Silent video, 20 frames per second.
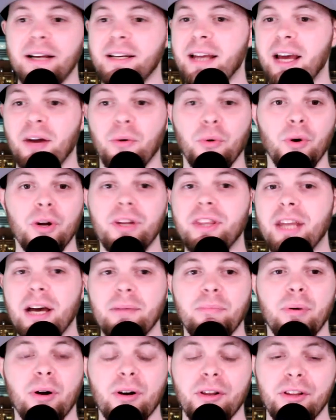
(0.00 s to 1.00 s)
day, we're in
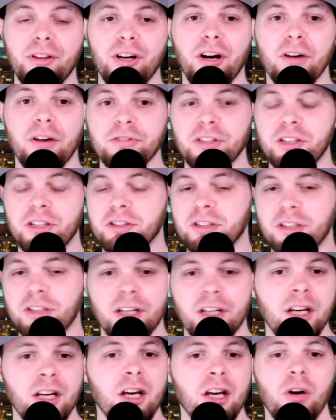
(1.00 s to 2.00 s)
that part of the offseason
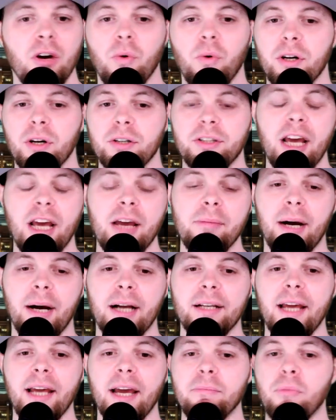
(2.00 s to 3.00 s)
where day by
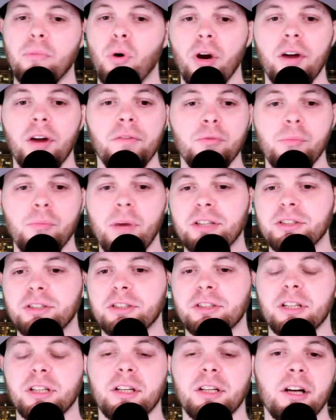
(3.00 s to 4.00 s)
day, more information
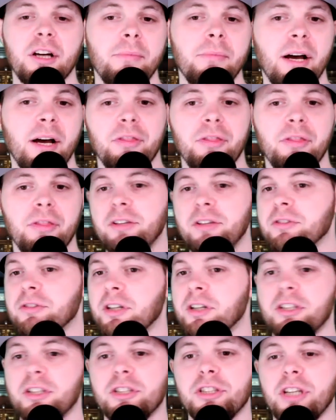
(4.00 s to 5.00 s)
is going to come out. Things are
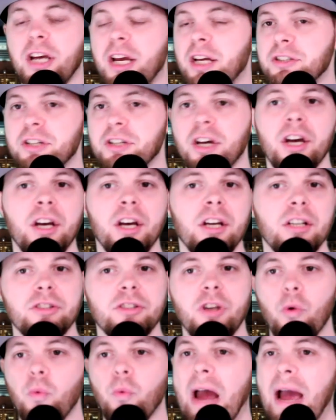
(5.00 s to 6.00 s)
going to change
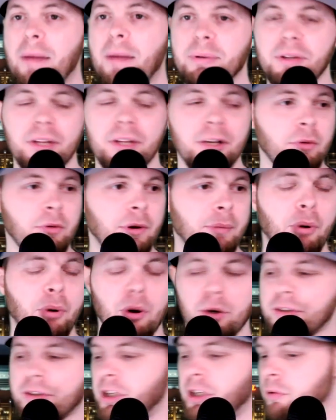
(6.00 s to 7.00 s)
so rapidly.
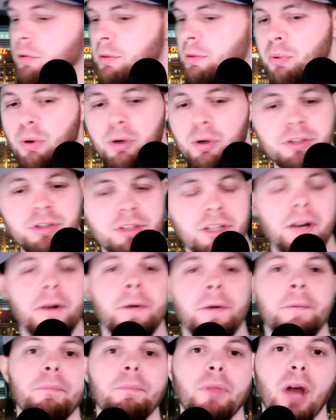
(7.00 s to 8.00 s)
Reports here, reports there.
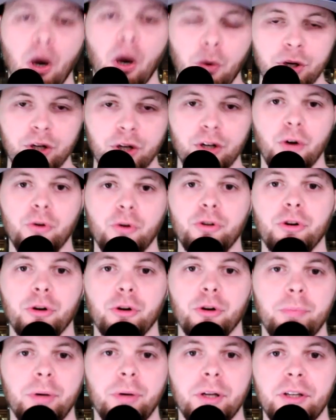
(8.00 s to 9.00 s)
I want to know your
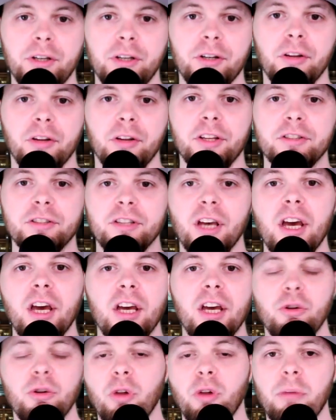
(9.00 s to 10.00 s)
opinion on this.
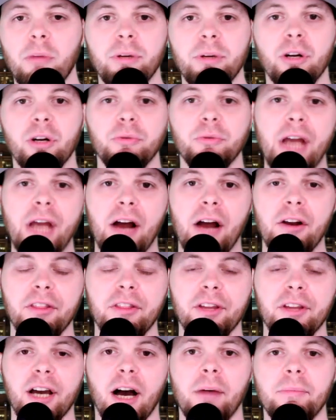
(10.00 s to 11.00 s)
You let me know down in
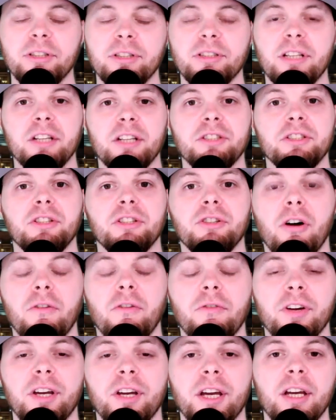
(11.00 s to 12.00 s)
the comment section. Don't
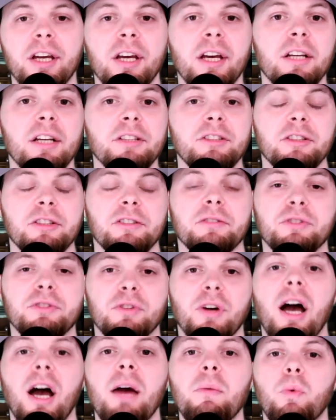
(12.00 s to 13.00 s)
forget to
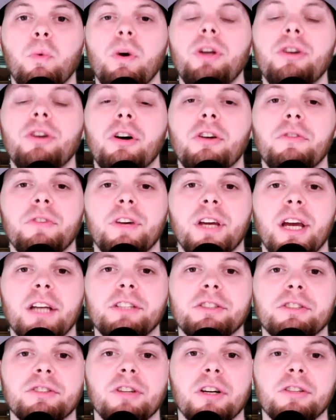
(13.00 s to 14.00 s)
subscribe with
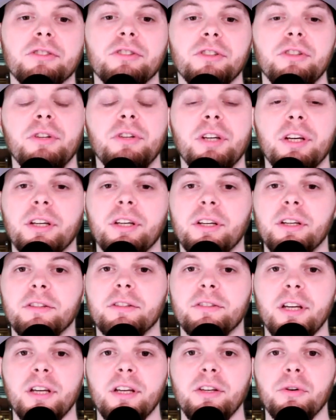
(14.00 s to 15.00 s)
notifications on so you can
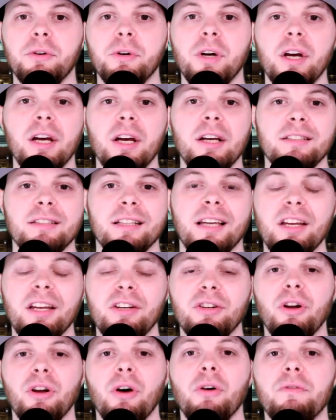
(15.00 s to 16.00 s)
continue to get
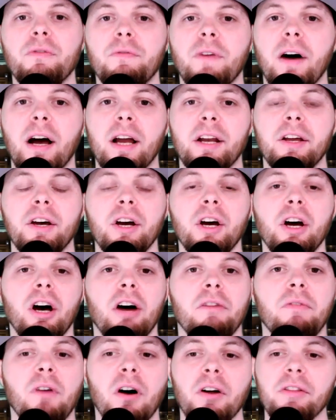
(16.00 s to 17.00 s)
notified
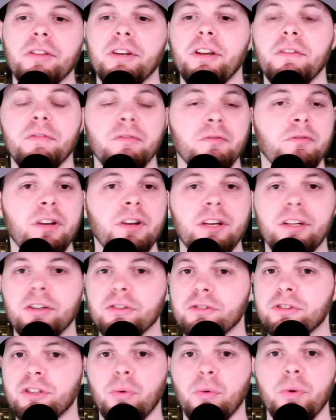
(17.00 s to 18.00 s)
of all the different
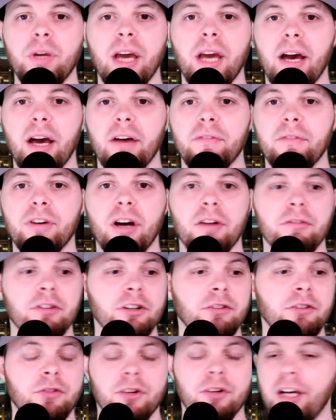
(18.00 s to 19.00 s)
videos that we have
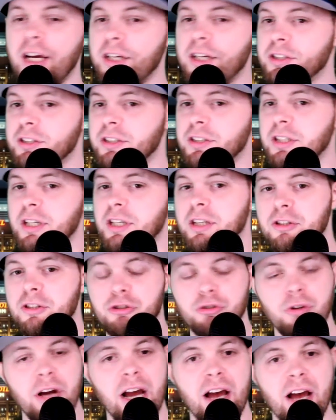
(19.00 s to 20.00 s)
covering free agency and
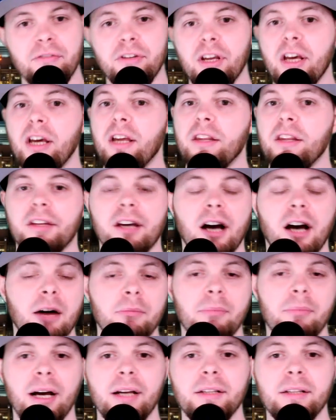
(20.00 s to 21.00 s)
draft,
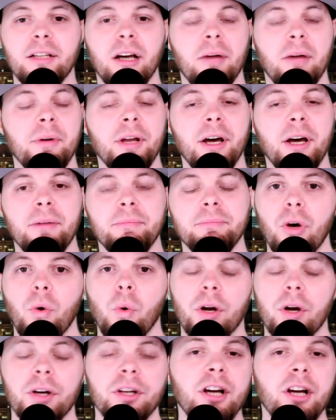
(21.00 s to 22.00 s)
combine coming up.
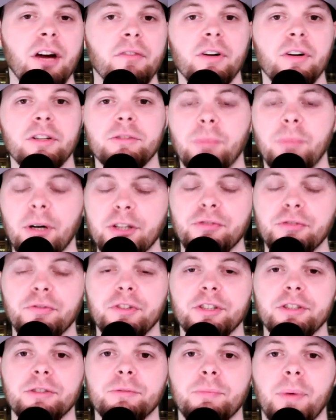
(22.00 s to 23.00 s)
We're going to cover as much of
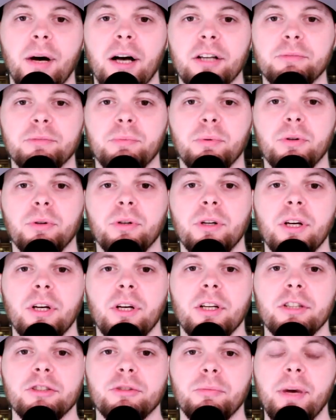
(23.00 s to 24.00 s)
it as possible.
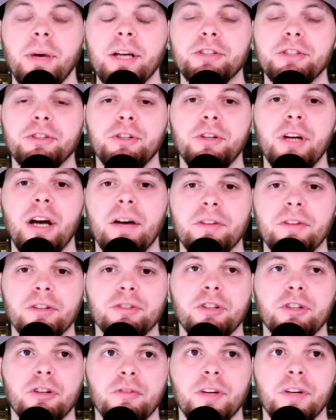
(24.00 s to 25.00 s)
So make sure you have
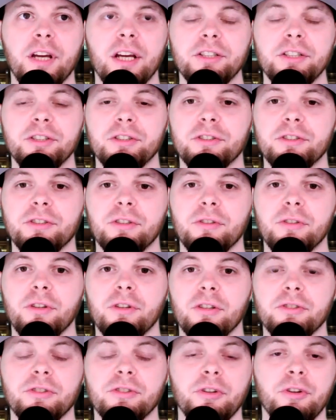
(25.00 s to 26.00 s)
those notifications turned
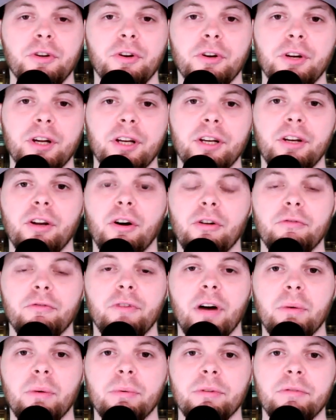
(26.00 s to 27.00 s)
on so you're getting
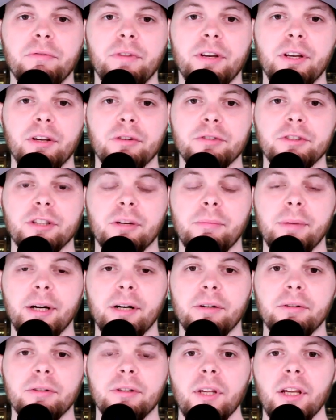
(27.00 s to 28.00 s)
notified when the videos come
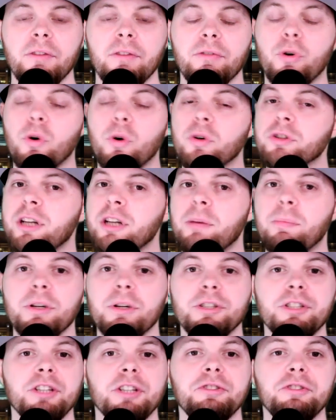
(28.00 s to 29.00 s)
out. And of course, I
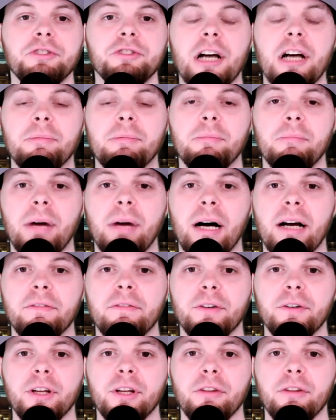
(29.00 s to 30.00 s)
appreciate you stopping by
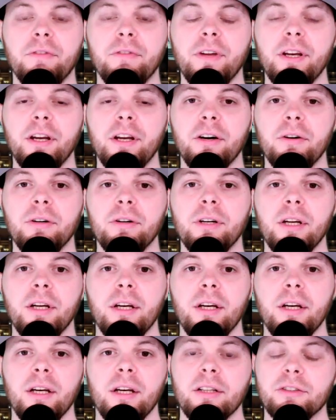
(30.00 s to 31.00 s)
for another video.
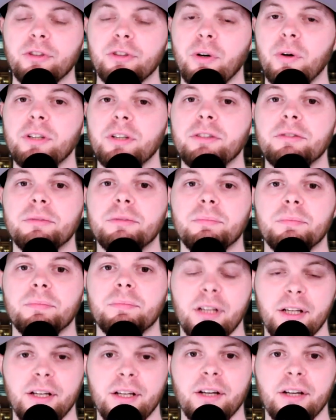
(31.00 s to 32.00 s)
As always,
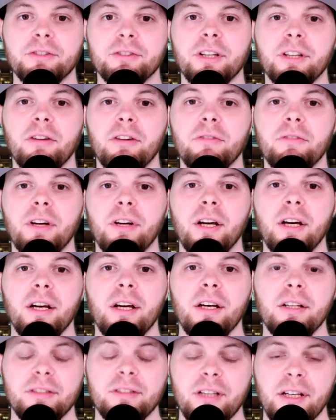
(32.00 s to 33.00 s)
take care of yourself,
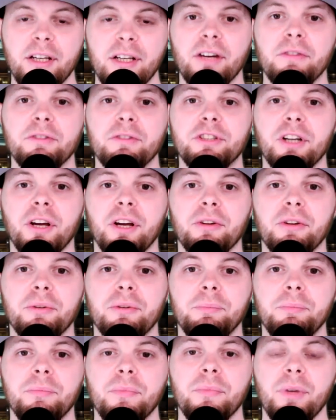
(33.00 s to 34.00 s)
take care of each other,
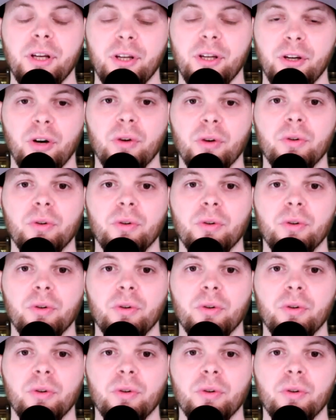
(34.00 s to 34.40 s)
and go